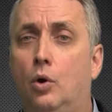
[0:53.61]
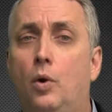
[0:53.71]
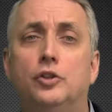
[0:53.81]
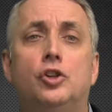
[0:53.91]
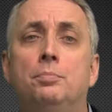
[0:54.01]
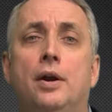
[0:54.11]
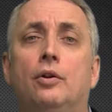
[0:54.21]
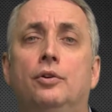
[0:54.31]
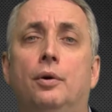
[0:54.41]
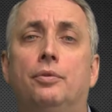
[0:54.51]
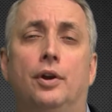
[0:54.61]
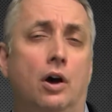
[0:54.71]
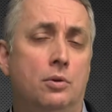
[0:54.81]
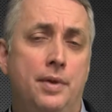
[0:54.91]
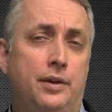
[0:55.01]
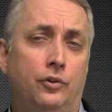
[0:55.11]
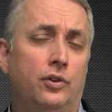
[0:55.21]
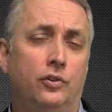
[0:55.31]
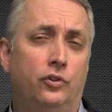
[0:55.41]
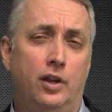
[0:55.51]
Welch and Merrill note that automakers
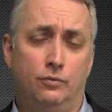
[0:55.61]
can save